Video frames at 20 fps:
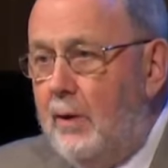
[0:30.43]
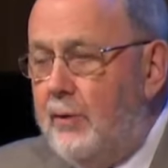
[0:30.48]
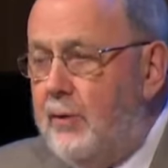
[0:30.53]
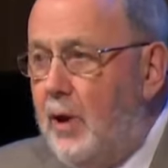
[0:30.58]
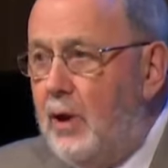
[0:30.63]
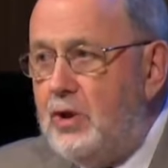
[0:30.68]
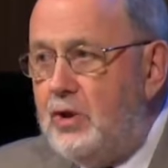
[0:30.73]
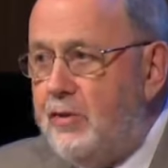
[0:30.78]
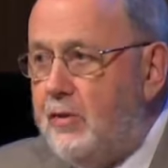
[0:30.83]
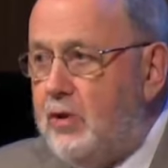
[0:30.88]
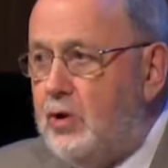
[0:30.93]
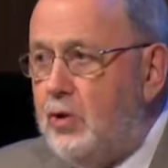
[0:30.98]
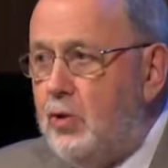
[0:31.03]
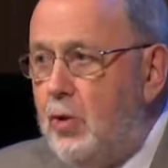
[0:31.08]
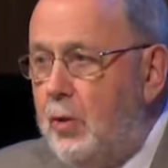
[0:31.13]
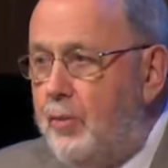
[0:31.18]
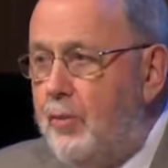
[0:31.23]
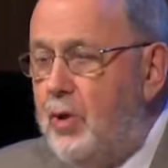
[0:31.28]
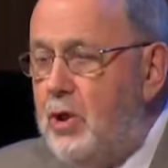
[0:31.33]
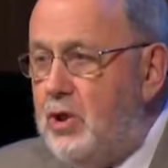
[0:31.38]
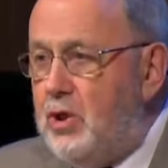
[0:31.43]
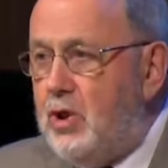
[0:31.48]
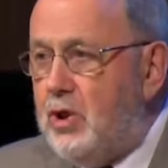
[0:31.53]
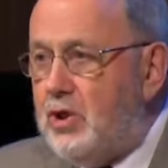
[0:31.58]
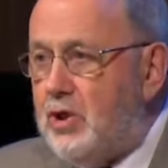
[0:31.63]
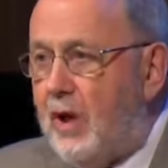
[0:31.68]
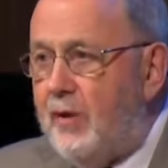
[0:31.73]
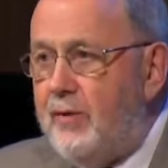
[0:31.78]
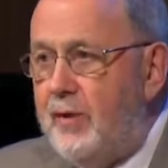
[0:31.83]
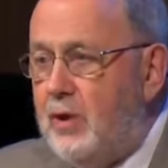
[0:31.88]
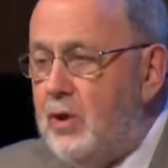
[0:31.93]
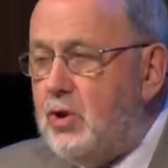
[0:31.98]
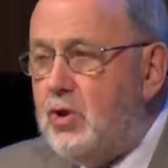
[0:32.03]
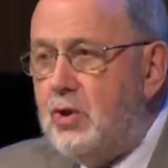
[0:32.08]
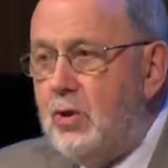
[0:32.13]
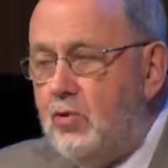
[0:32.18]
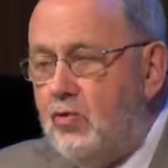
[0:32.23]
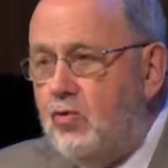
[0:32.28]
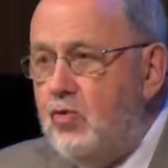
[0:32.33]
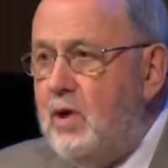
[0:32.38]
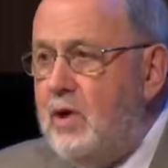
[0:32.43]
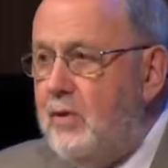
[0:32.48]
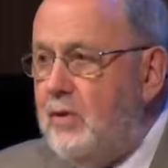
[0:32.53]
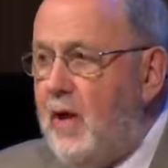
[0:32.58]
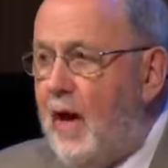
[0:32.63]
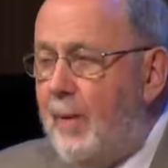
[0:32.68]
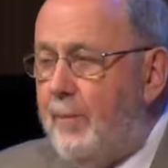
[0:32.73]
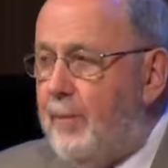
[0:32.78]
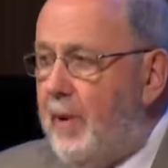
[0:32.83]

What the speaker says: Those of us who are preachers, I think, should read that